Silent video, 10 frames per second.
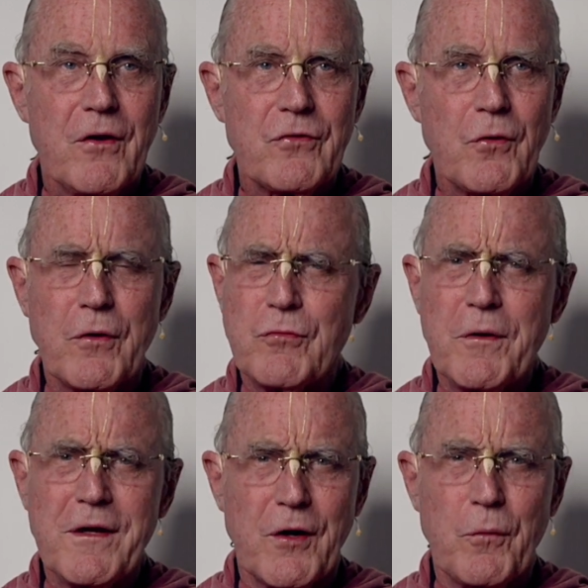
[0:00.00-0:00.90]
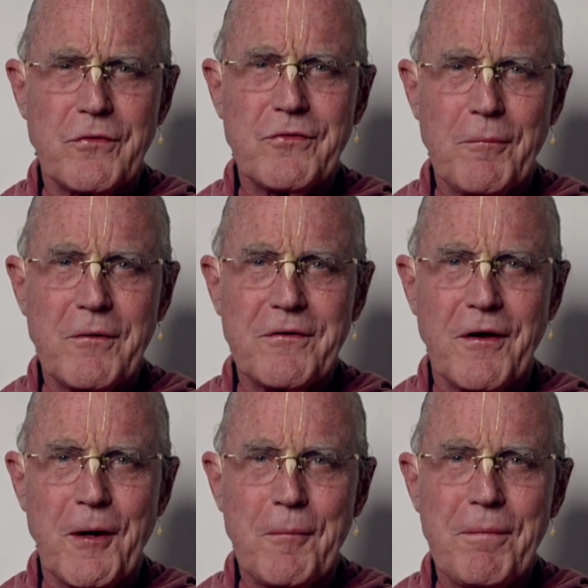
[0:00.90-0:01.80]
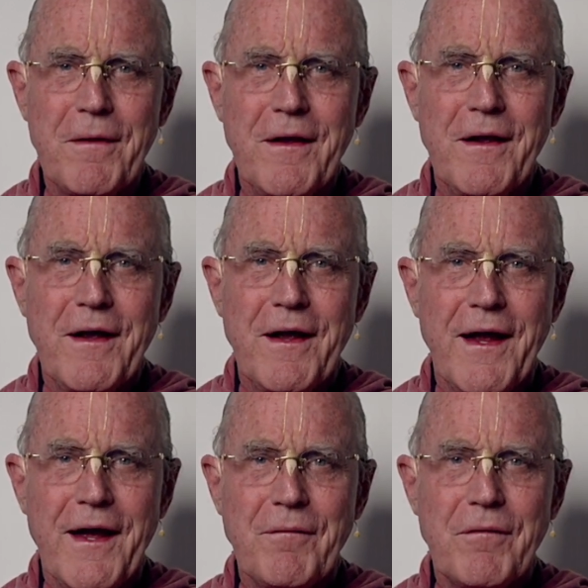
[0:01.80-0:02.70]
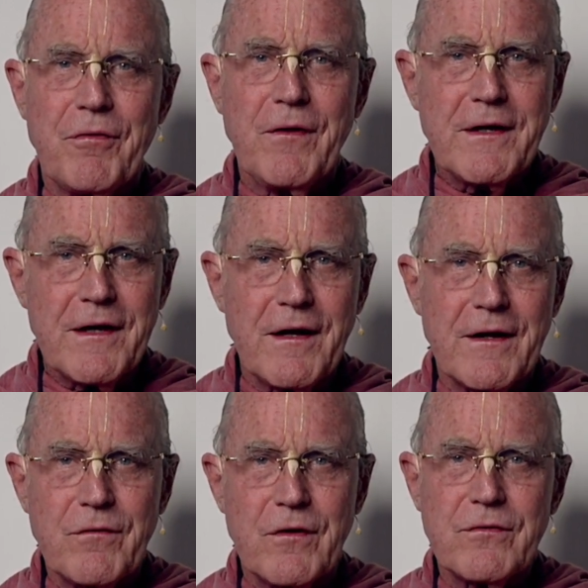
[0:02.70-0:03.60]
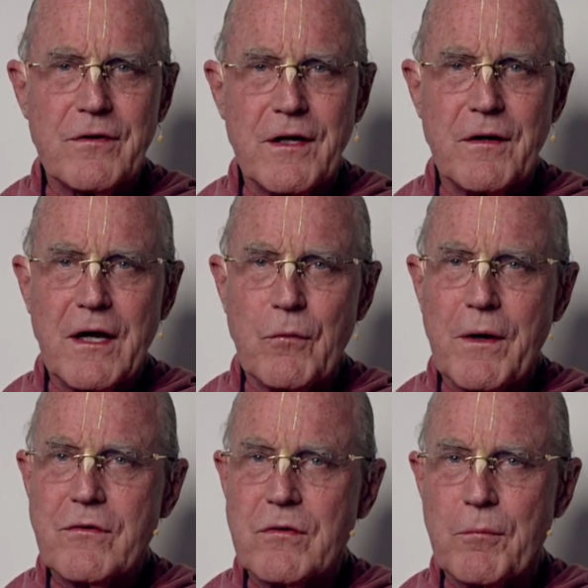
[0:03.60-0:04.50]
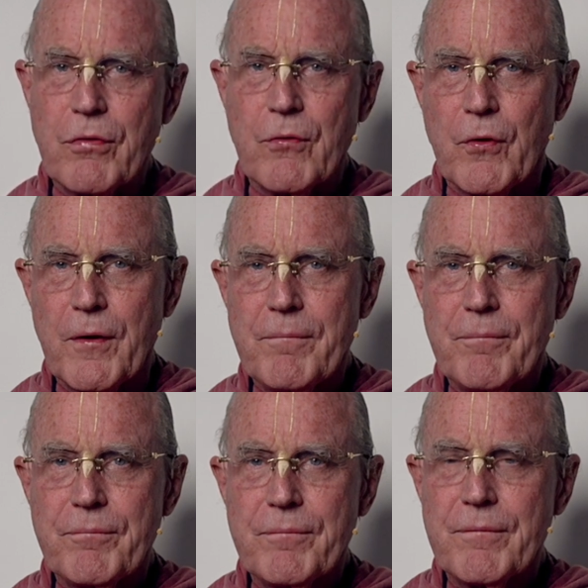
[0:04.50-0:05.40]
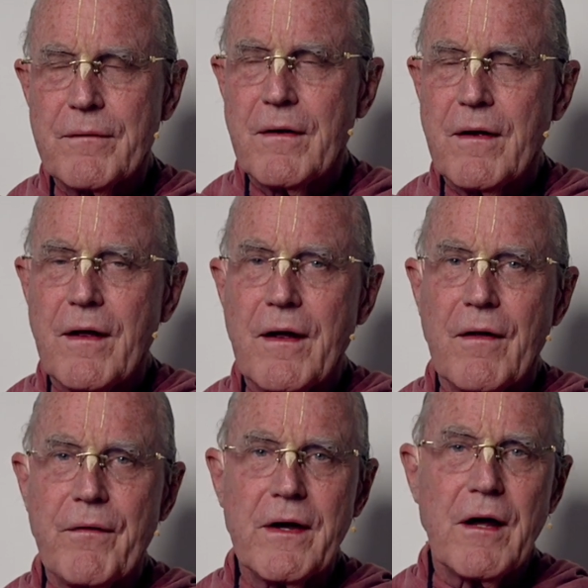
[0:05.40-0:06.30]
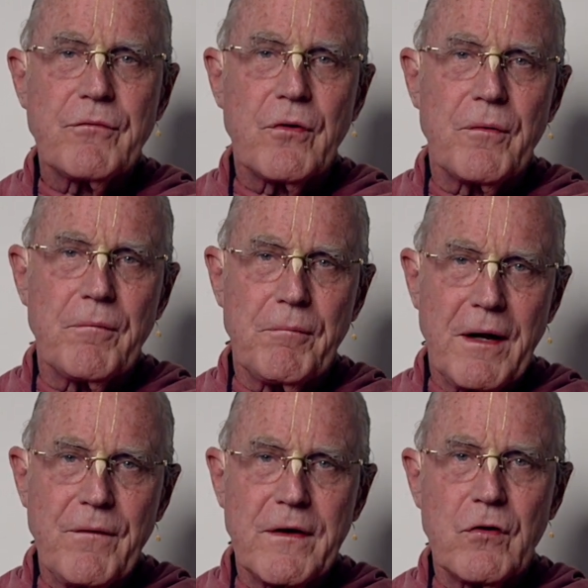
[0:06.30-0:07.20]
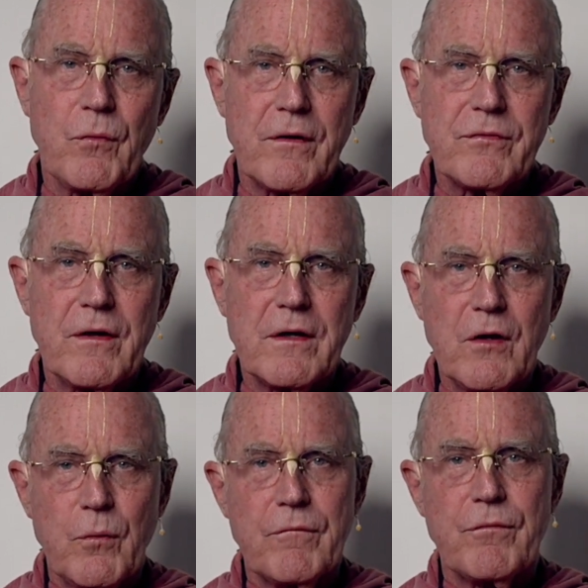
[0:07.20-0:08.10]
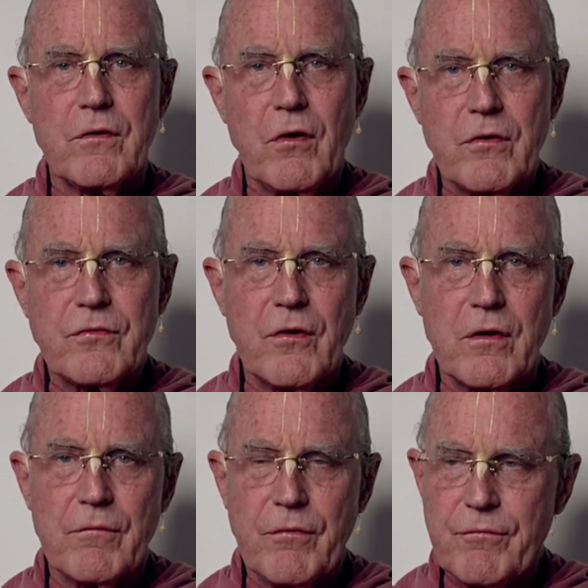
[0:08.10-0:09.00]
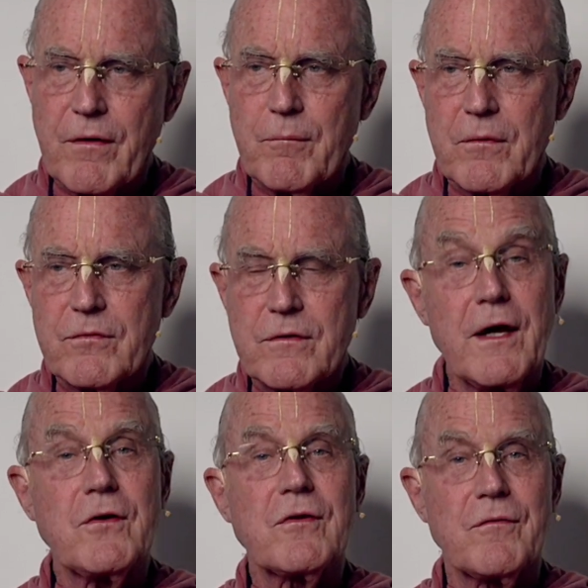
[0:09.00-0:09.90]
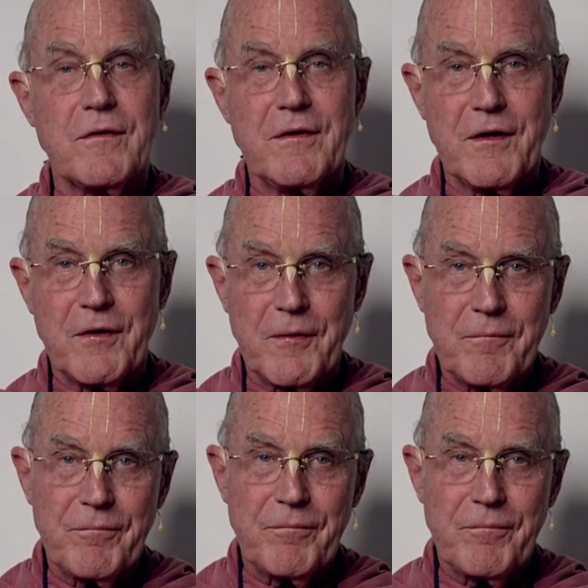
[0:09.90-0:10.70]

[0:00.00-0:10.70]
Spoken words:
So I was reading, it was summertime, and thinking like this, he reached Mathura. Then after bathing and resting, he went for darshan of the famous Keshava deity.